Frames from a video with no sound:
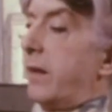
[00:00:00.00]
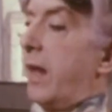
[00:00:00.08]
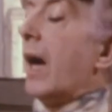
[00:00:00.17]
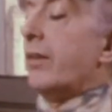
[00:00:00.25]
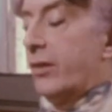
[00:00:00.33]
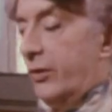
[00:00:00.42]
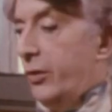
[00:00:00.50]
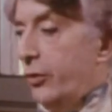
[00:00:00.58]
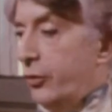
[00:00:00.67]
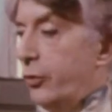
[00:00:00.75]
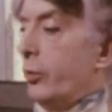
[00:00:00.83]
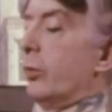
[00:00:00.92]
And this is
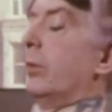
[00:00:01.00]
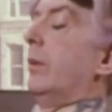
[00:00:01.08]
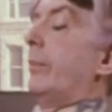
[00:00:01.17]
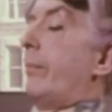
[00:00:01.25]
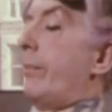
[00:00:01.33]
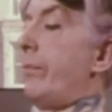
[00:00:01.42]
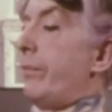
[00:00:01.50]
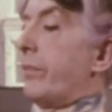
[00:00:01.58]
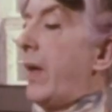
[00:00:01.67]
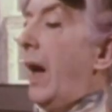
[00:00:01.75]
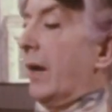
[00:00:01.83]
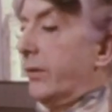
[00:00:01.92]
true.
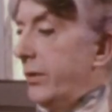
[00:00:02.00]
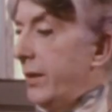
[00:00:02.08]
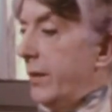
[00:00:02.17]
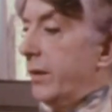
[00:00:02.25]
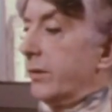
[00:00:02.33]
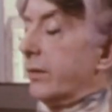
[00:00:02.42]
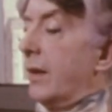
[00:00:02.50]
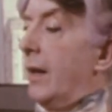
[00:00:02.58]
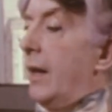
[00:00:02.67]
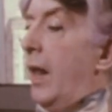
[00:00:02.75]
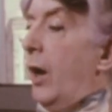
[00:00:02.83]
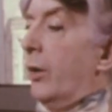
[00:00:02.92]
I see this.
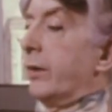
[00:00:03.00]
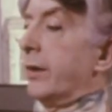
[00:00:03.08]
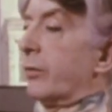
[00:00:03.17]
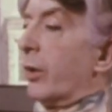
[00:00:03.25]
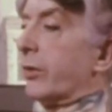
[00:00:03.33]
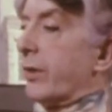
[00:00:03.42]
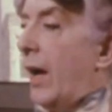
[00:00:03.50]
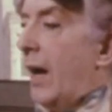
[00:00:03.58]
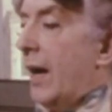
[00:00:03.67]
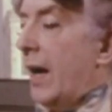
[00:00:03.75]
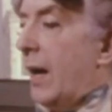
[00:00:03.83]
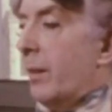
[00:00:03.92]
Only, of course,
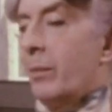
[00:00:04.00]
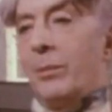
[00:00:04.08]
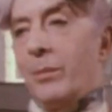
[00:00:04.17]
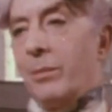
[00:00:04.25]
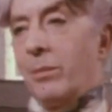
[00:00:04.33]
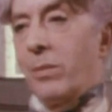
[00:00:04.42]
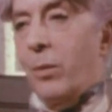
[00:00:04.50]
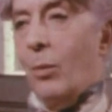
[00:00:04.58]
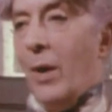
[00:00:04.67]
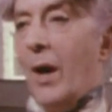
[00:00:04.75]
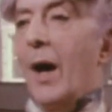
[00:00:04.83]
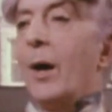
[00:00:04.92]
I am
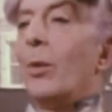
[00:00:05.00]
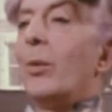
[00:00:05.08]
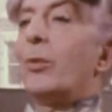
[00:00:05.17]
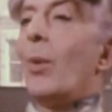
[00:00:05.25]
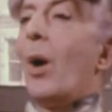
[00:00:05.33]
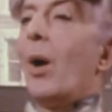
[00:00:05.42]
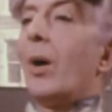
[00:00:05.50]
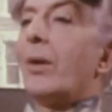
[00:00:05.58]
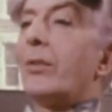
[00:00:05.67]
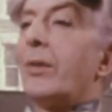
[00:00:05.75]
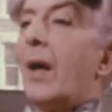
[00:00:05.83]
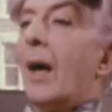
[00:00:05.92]
where I always
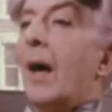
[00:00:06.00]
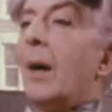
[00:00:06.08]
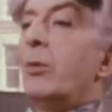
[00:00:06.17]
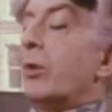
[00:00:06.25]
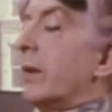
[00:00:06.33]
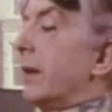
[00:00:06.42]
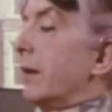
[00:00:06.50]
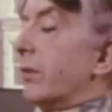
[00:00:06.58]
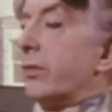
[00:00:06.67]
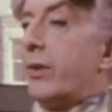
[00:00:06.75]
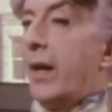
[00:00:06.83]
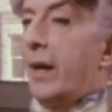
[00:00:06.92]
was. I'm doing and
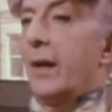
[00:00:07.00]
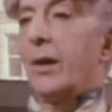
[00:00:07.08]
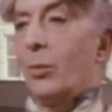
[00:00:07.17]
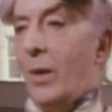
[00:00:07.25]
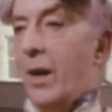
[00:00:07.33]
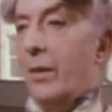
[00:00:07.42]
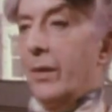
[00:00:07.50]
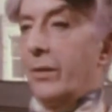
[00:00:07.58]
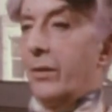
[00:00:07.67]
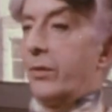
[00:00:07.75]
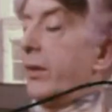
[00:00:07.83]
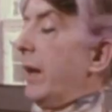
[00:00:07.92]
saying and wearing
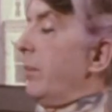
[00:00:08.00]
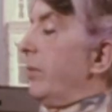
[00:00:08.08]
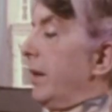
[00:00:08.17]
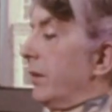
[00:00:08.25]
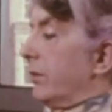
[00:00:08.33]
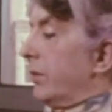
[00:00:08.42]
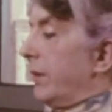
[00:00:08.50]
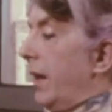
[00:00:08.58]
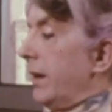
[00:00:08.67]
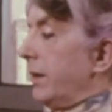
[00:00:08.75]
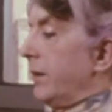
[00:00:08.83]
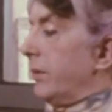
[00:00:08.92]
the same things that
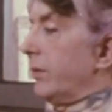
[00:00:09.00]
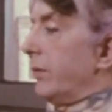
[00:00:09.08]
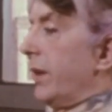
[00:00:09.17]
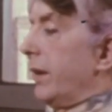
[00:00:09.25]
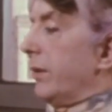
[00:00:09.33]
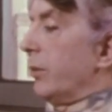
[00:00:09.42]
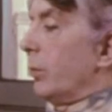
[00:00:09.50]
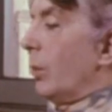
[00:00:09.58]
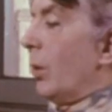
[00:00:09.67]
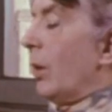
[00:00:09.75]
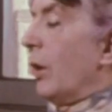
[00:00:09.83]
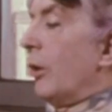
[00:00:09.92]
I did and said and
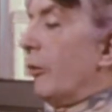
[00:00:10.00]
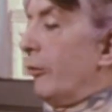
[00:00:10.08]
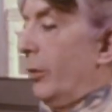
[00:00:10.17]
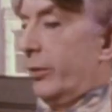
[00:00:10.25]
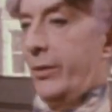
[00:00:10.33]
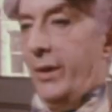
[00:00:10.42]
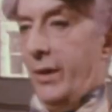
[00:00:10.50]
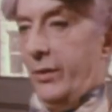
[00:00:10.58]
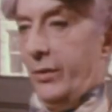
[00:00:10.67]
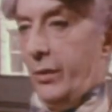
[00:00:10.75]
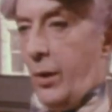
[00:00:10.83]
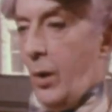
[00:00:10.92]
wore 40
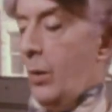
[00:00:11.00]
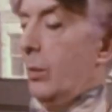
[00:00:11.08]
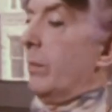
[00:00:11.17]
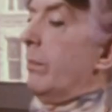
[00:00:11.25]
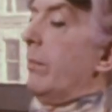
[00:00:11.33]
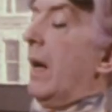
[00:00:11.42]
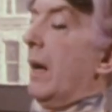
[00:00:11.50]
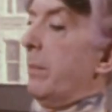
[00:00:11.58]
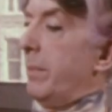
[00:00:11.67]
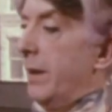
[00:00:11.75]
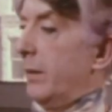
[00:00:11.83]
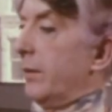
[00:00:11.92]
years ago. My
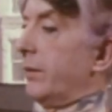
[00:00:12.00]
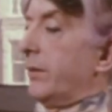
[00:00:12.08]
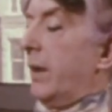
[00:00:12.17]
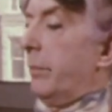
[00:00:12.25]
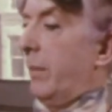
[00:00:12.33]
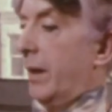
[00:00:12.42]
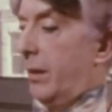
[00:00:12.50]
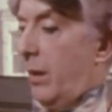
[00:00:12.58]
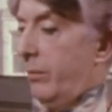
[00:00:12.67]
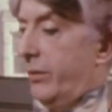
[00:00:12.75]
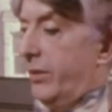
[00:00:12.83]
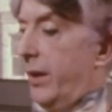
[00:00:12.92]
appearance and my
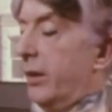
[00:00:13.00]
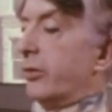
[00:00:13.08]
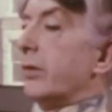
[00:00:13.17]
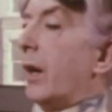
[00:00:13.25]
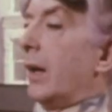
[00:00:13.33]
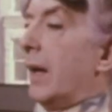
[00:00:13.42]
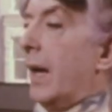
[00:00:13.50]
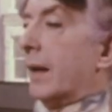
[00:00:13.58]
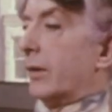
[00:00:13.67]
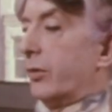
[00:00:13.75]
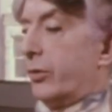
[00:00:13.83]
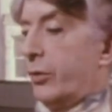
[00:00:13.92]
conversation are like
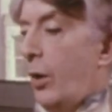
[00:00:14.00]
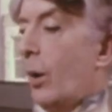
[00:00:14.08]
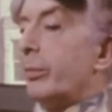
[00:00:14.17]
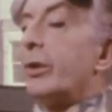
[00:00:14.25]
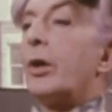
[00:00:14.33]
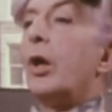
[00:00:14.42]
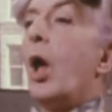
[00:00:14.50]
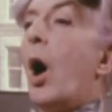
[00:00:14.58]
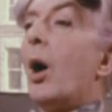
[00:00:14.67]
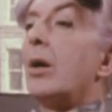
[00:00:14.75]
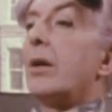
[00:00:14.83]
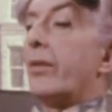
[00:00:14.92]
a stopped
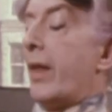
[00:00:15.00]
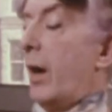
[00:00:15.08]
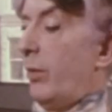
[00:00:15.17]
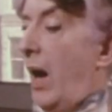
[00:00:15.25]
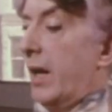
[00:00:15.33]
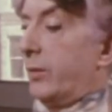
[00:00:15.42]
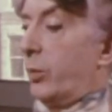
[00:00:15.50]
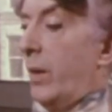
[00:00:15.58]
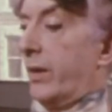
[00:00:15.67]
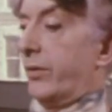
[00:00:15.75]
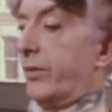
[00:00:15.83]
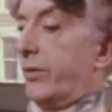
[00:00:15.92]
clock. They're right
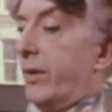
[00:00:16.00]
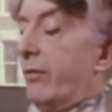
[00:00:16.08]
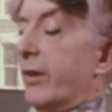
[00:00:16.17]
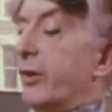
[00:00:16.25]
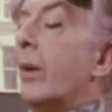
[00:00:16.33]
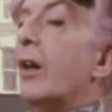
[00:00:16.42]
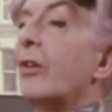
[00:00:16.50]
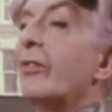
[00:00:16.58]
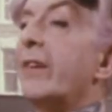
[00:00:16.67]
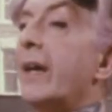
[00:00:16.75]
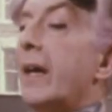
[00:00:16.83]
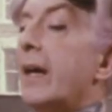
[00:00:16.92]
once every 12
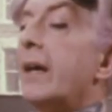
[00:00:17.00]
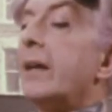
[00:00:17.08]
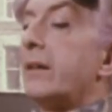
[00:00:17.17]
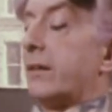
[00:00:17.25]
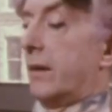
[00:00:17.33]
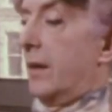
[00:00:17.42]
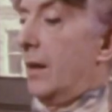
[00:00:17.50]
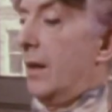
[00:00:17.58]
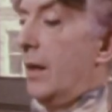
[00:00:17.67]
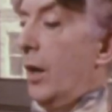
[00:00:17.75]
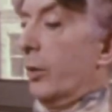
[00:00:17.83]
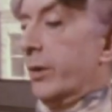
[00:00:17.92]
years.
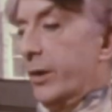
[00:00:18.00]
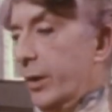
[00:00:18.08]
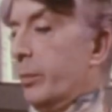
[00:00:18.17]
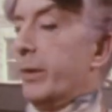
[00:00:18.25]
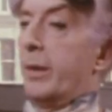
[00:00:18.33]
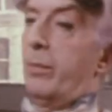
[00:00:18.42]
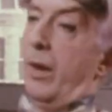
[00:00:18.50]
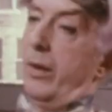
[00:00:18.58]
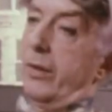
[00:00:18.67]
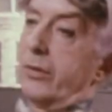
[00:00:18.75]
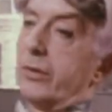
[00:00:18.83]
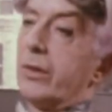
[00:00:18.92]
Only nobody
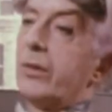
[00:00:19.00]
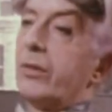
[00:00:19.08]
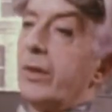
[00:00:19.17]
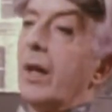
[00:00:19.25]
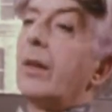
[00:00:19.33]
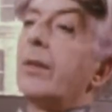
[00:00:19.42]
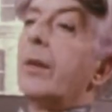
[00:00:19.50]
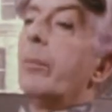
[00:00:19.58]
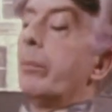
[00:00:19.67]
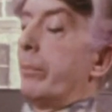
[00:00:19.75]
bothers to consult them.